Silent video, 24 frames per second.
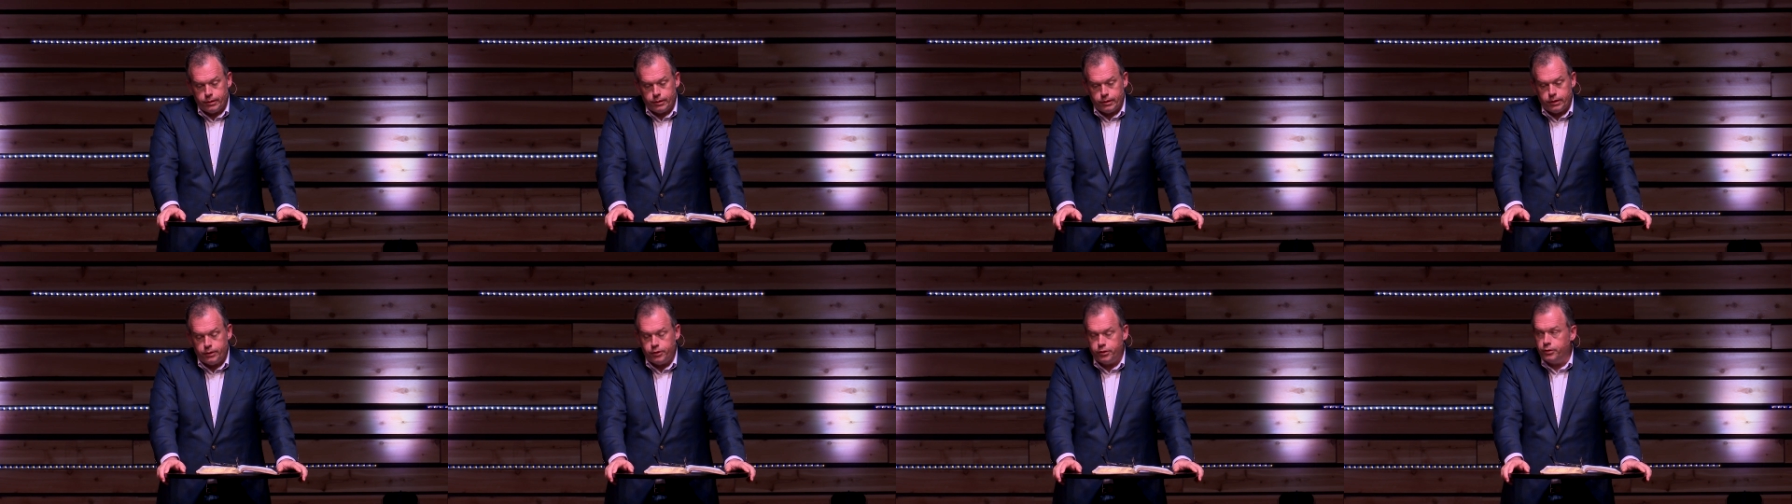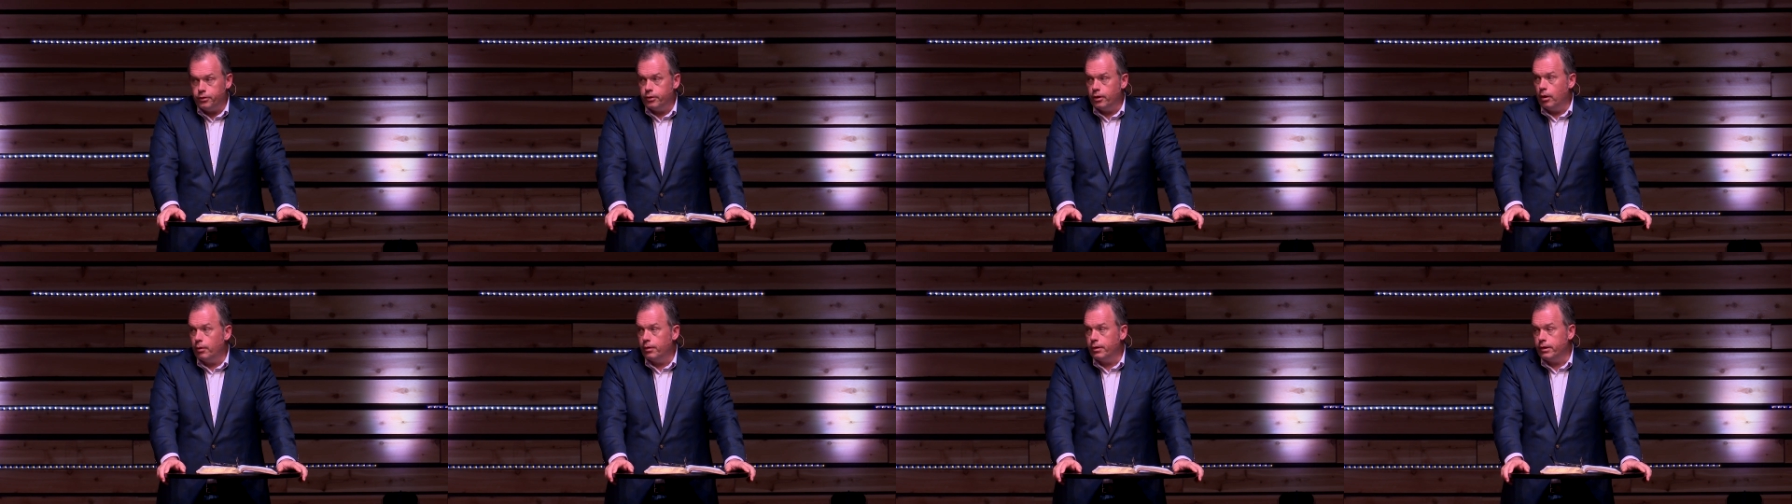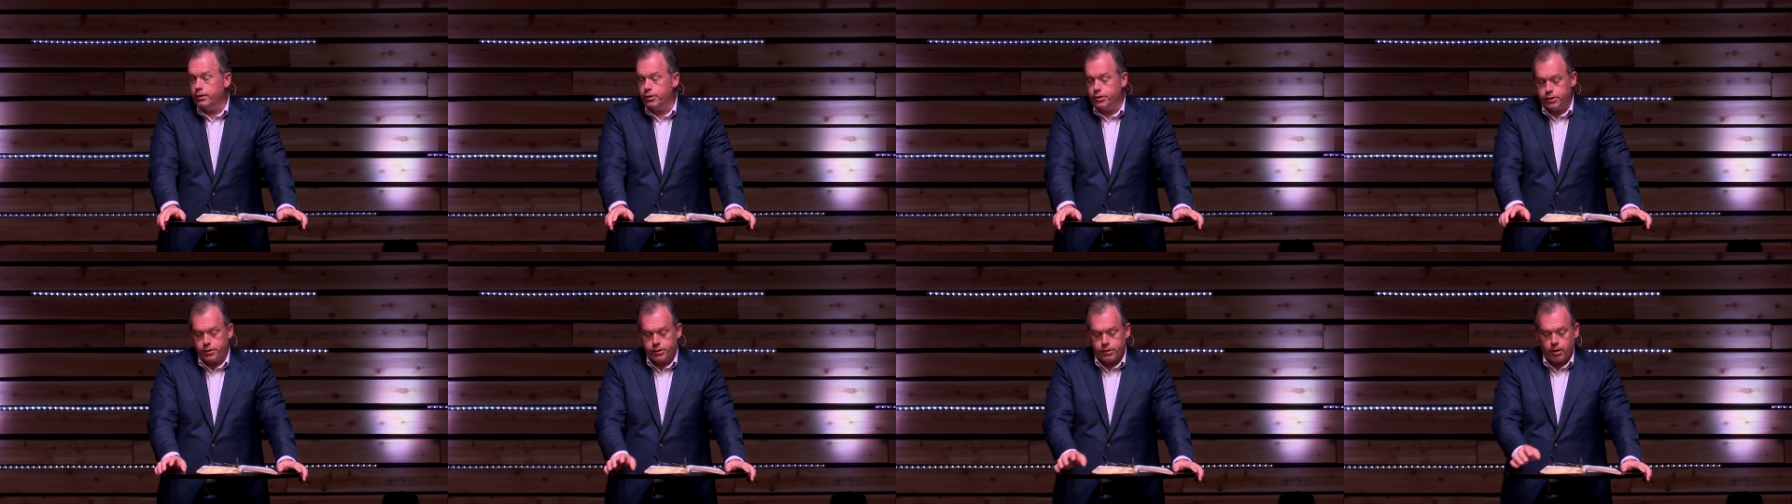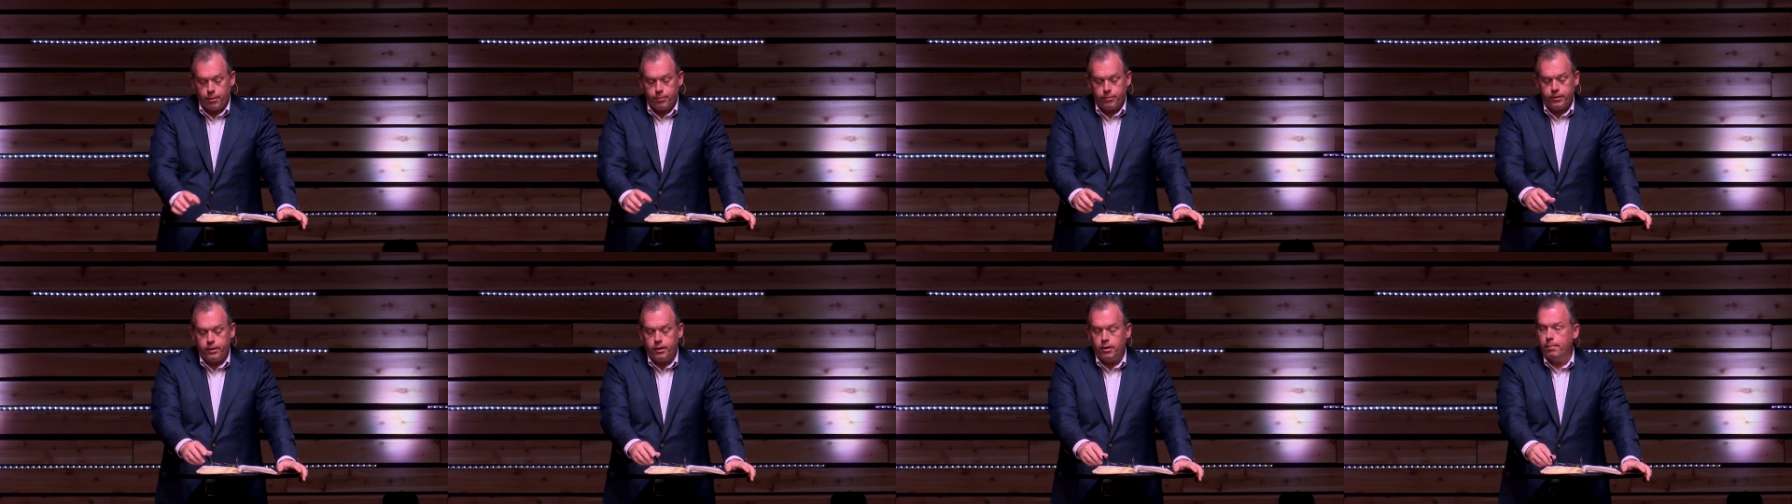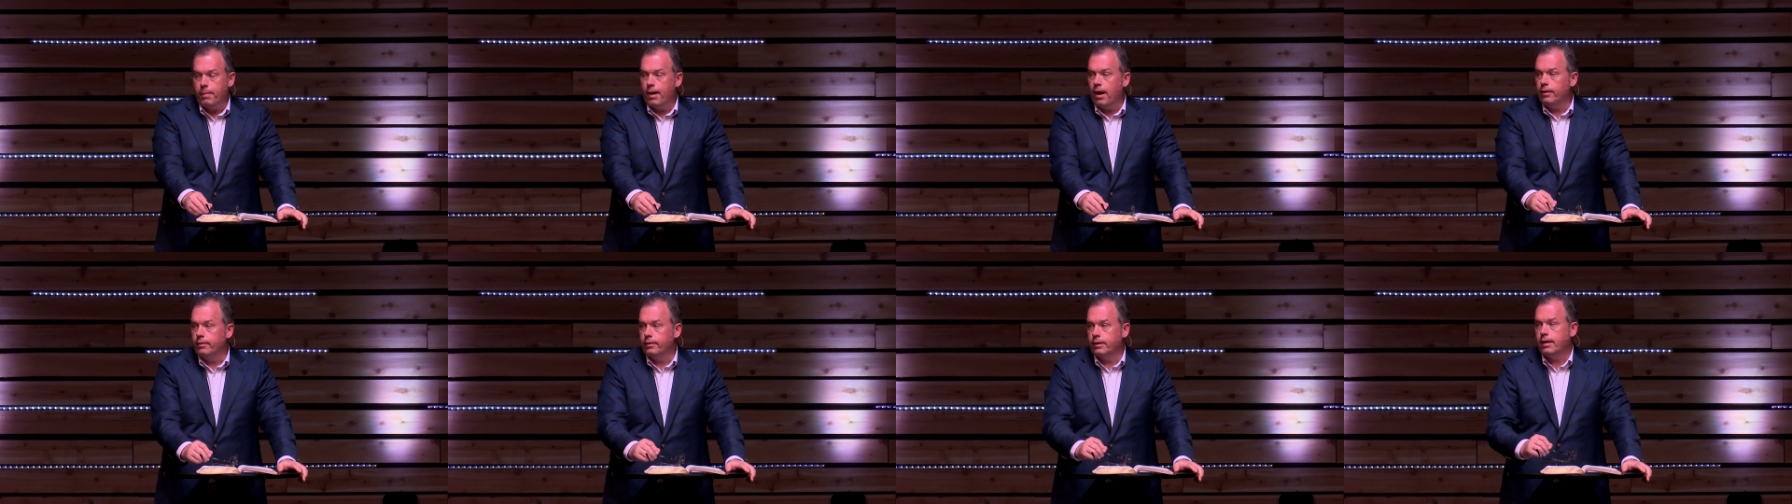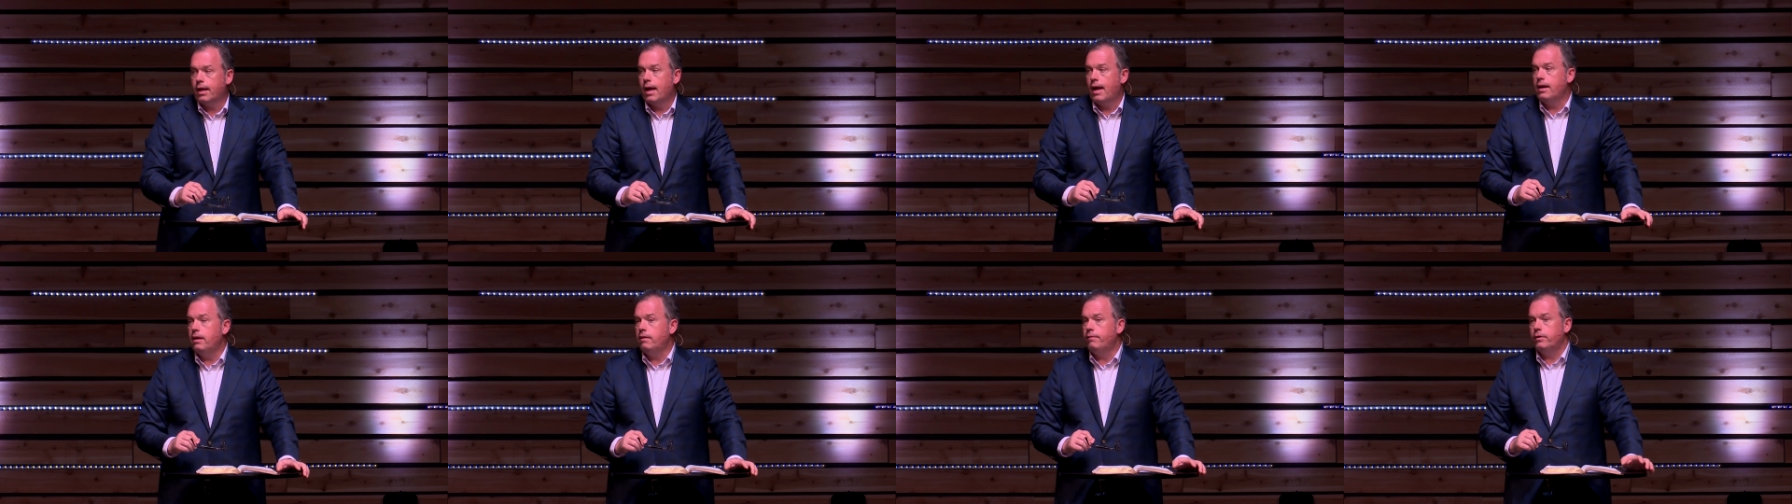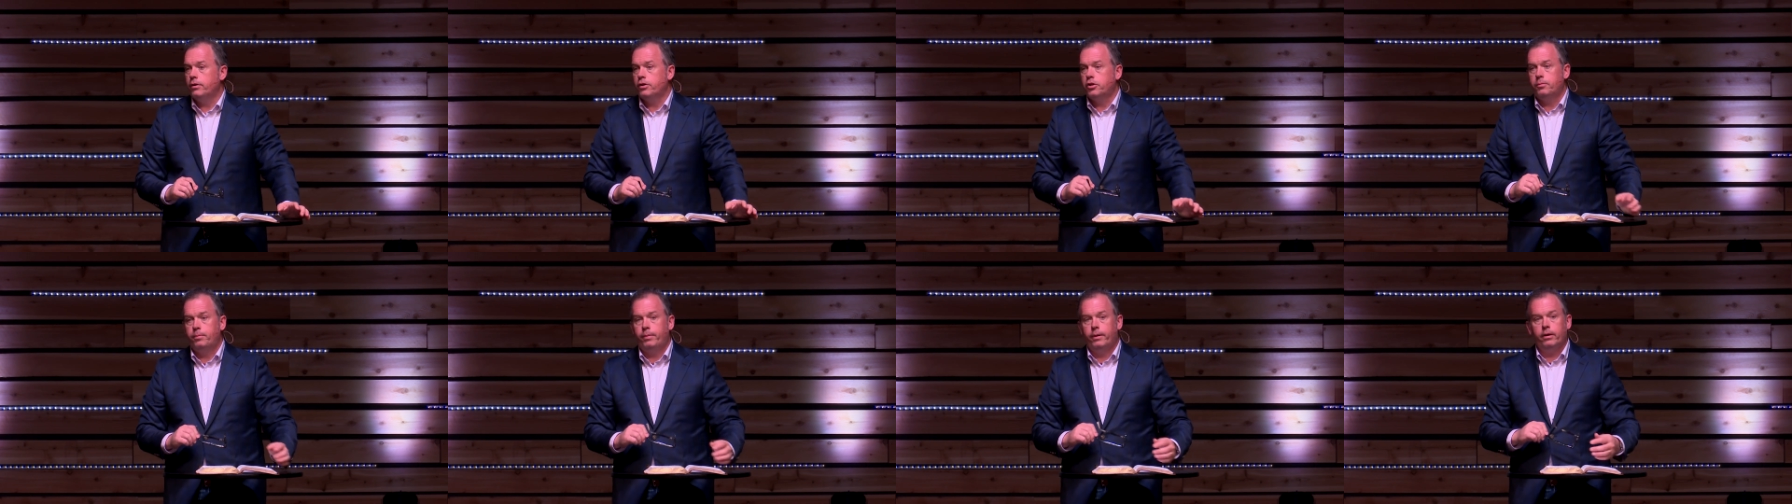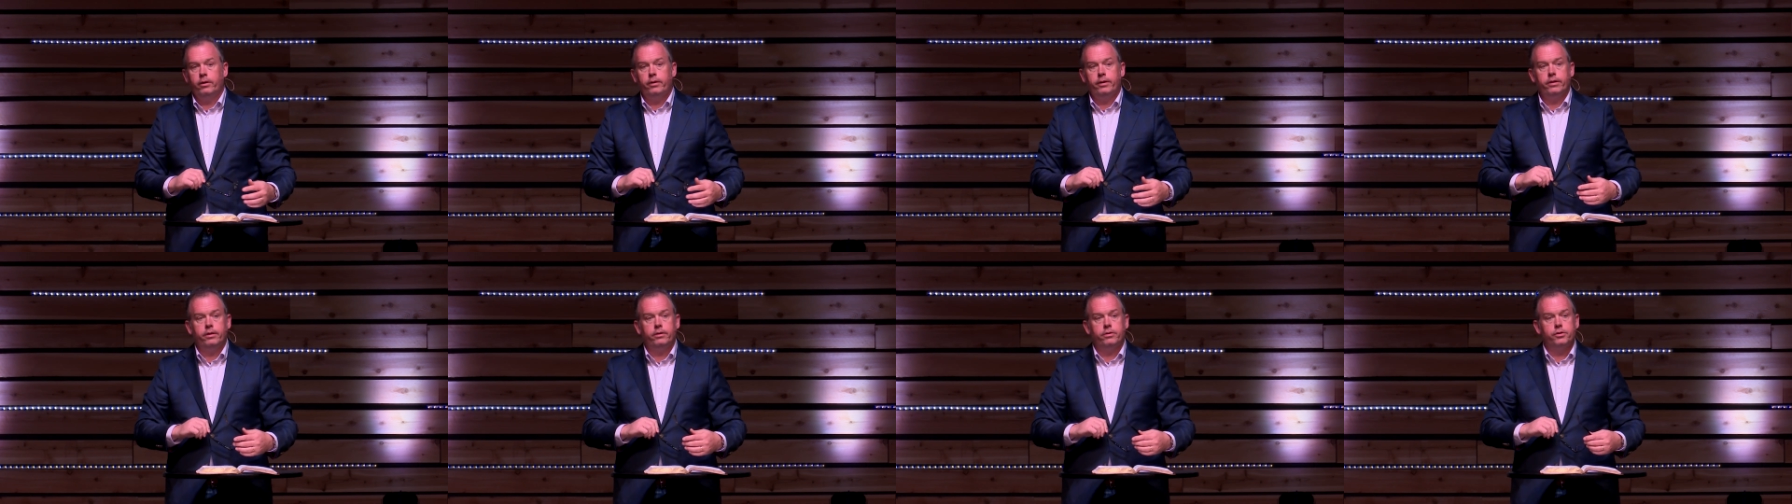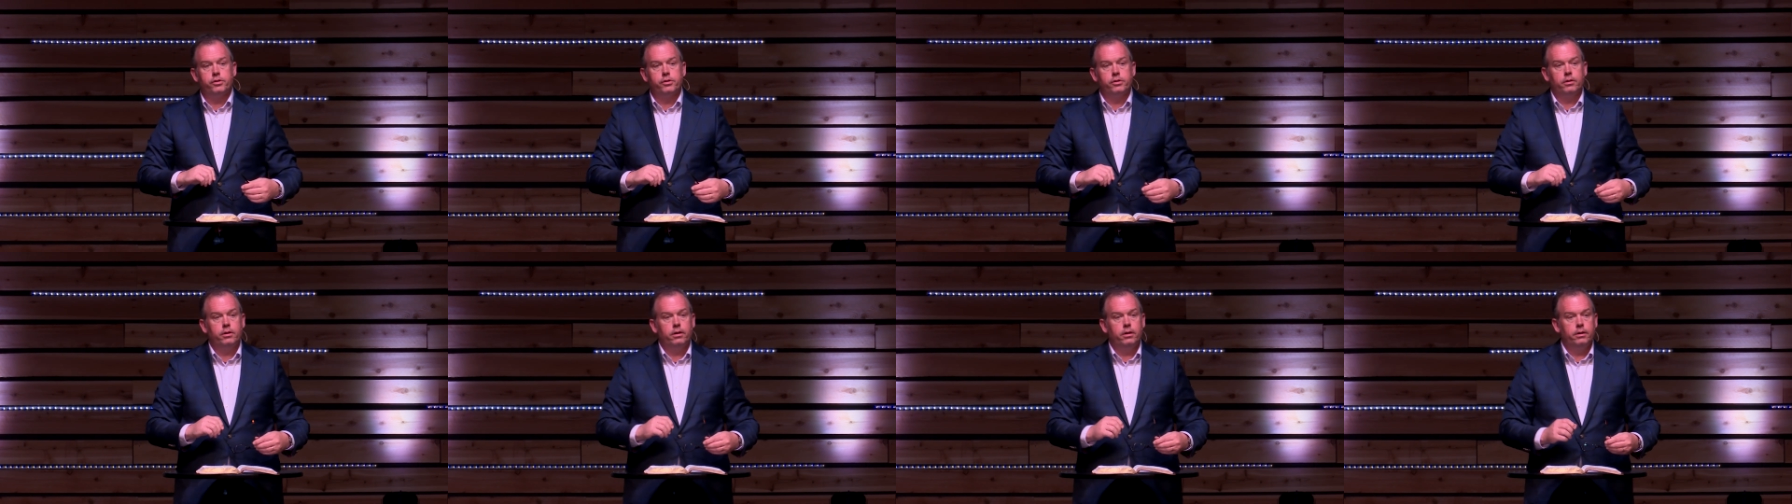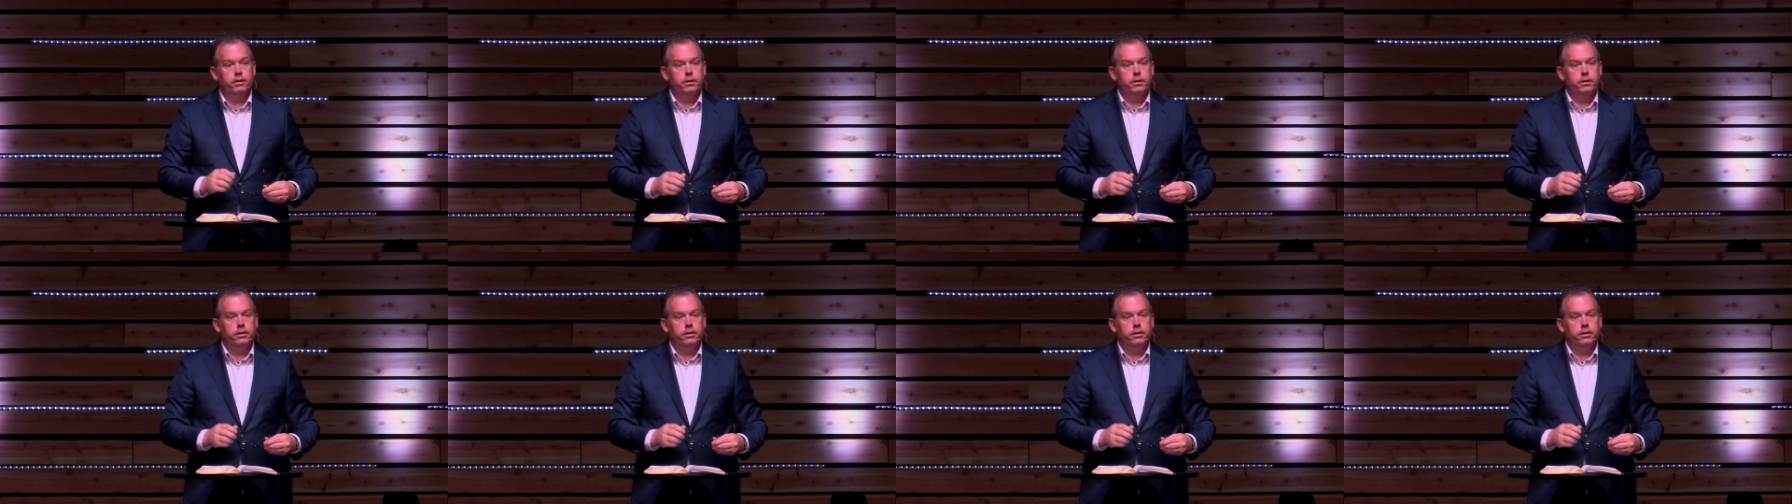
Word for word: Did you notice something about the cave experience?